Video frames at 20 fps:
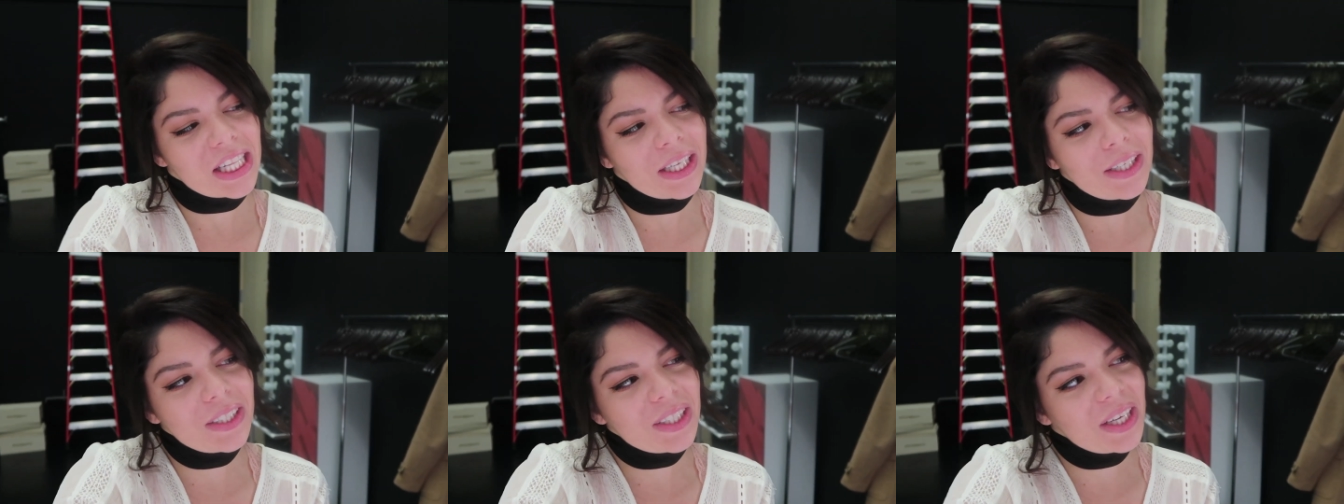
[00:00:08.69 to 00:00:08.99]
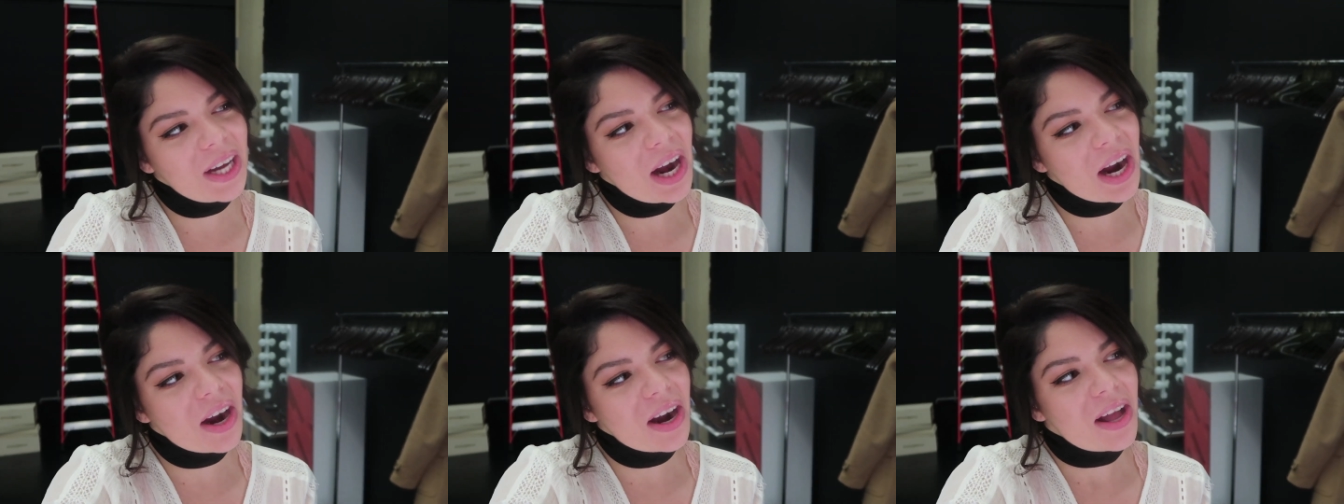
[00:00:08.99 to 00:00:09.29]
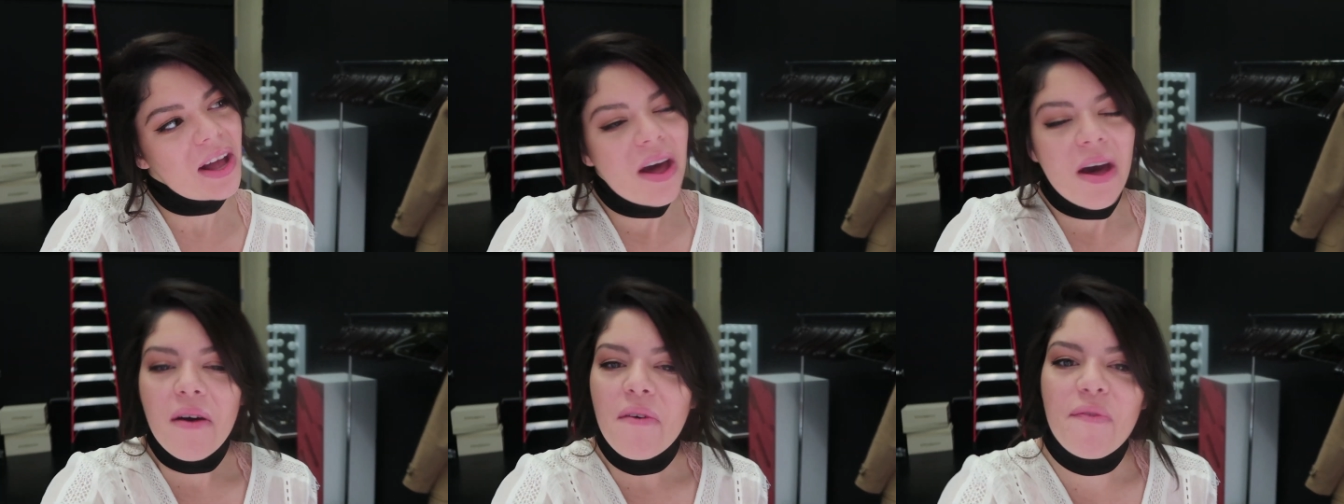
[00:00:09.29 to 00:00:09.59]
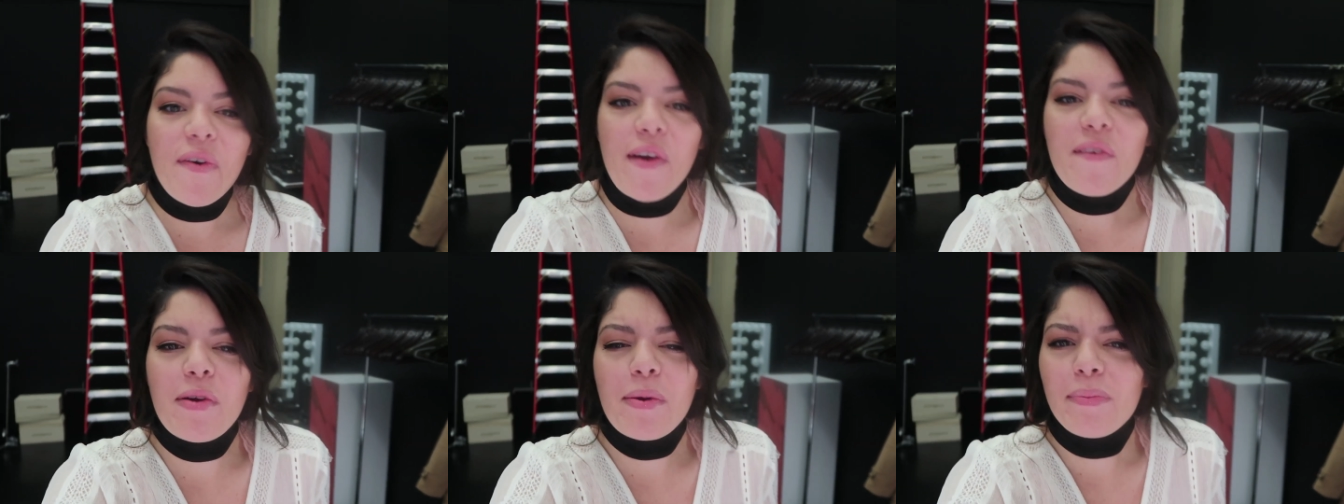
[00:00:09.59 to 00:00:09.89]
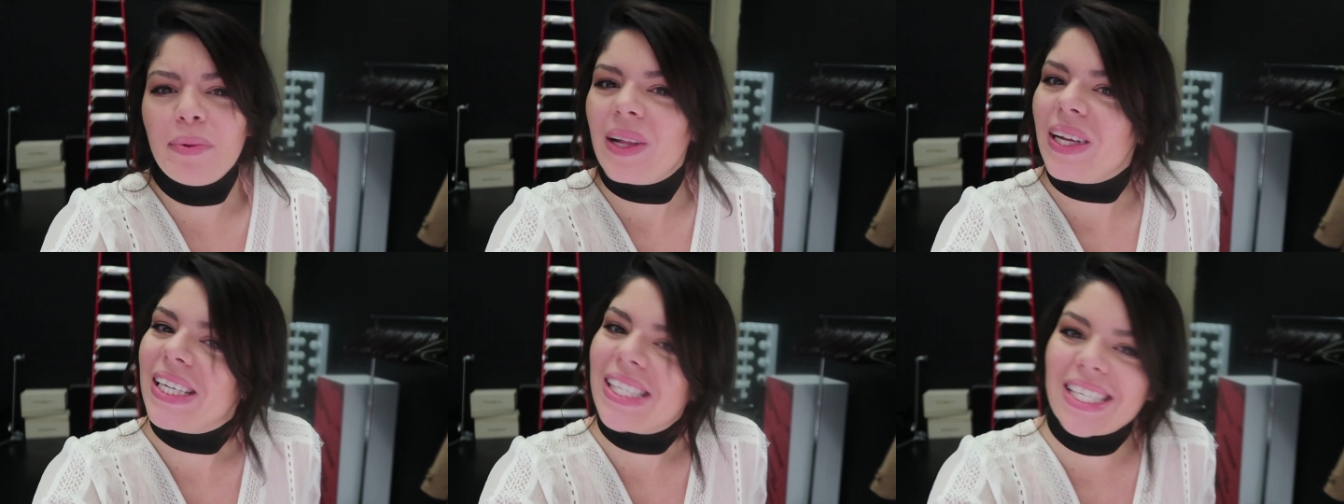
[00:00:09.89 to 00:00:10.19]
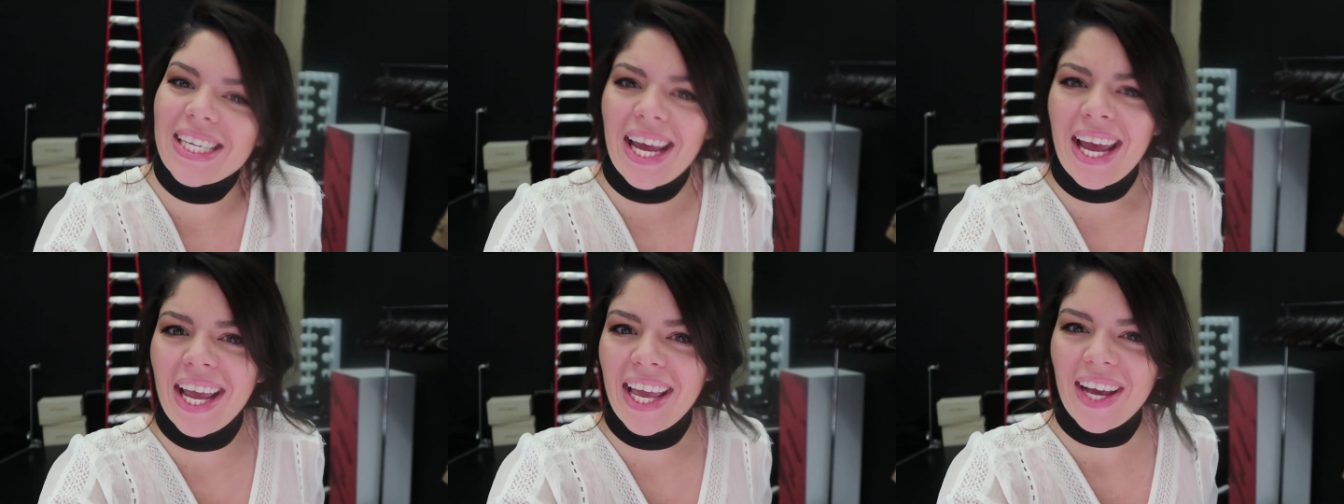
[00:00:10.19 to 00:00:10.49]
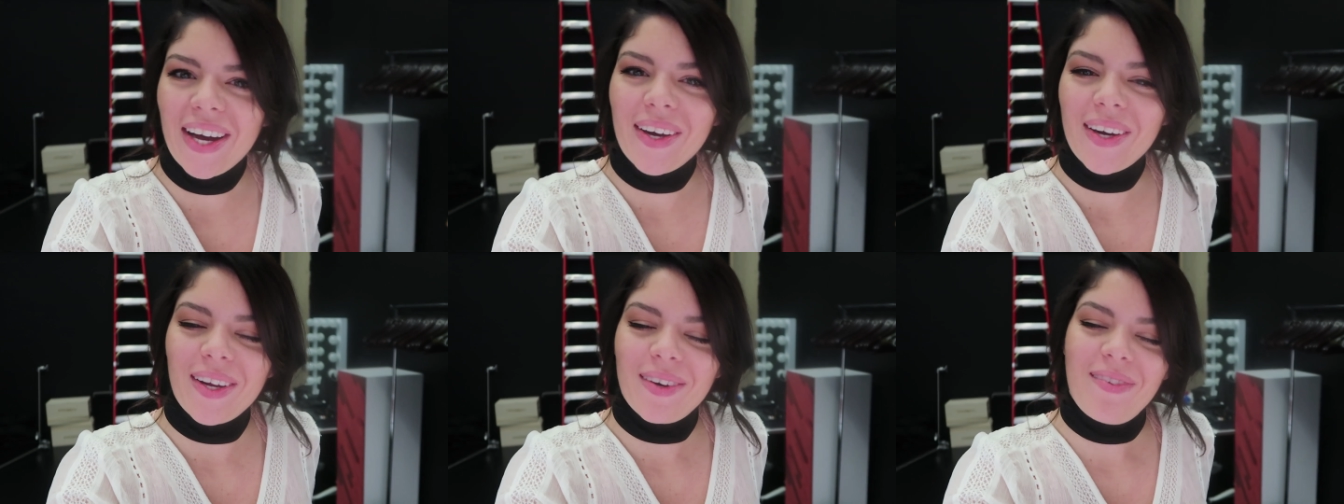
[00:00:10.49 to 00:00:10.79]
Clearly our favorite place to
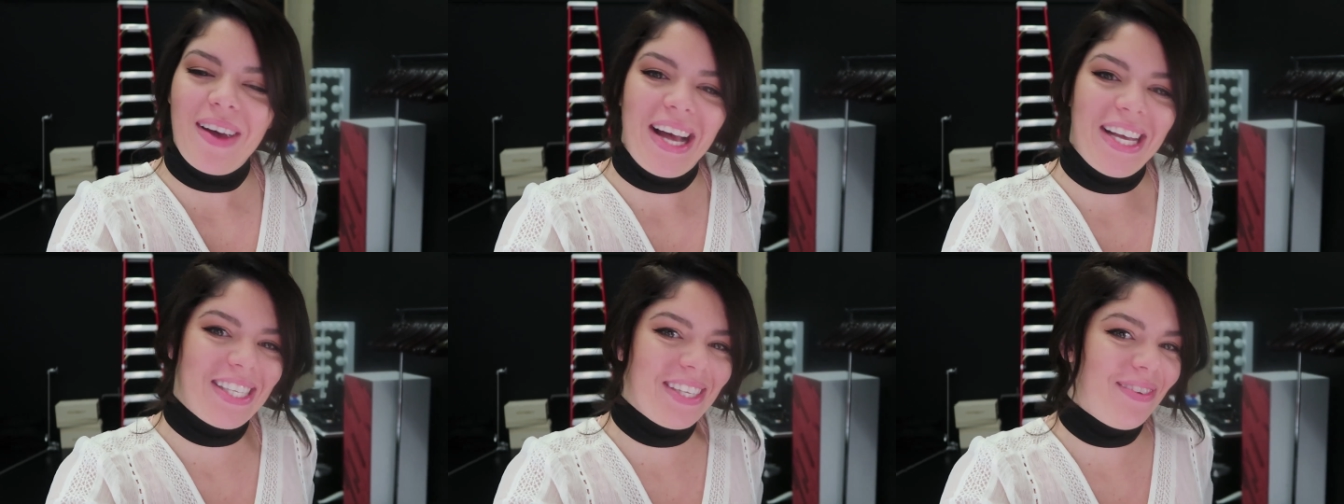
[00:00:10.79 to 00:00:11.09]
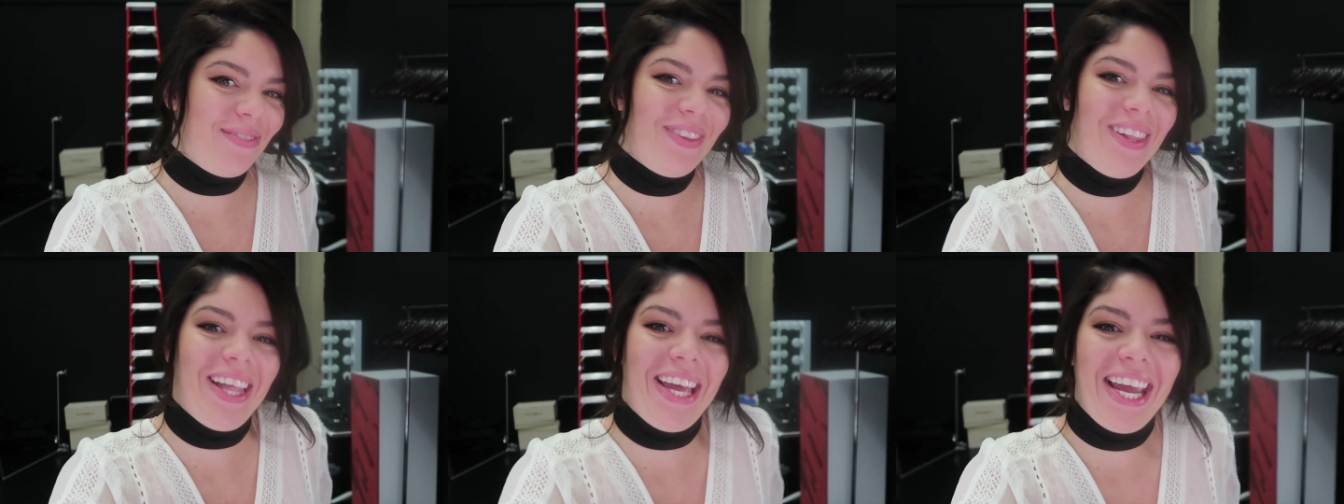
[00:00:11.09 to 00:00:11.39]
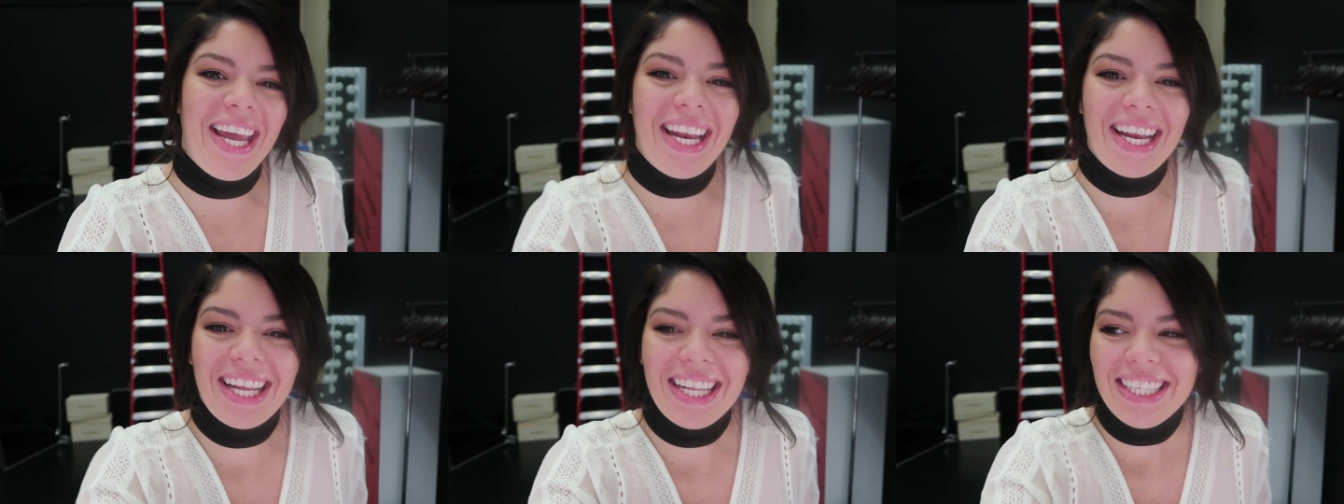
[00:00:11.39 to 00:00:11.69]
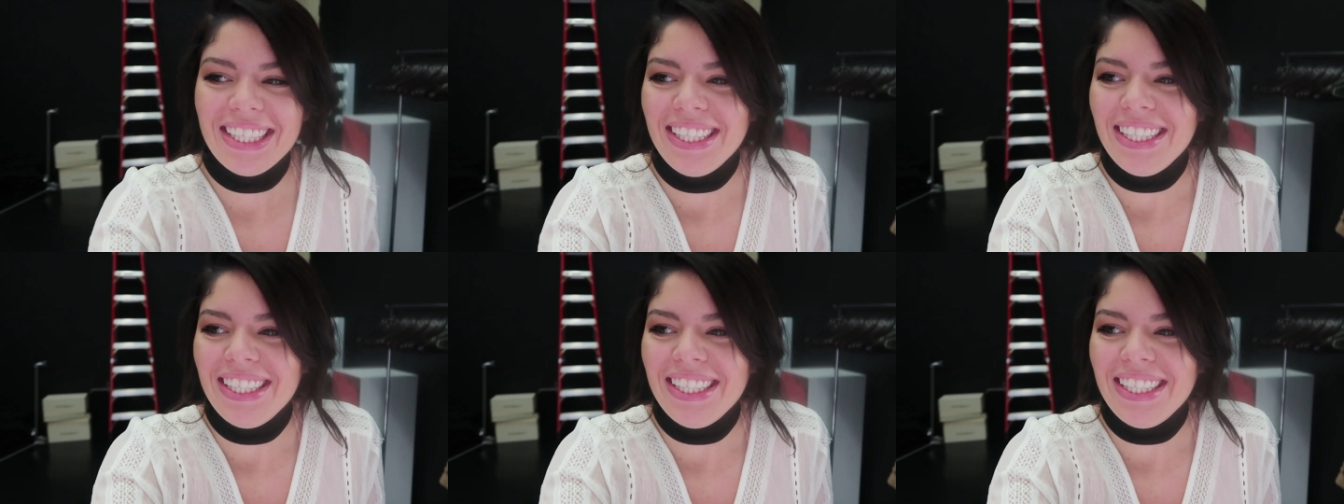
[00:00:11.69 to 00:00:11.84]
hang out of as of late.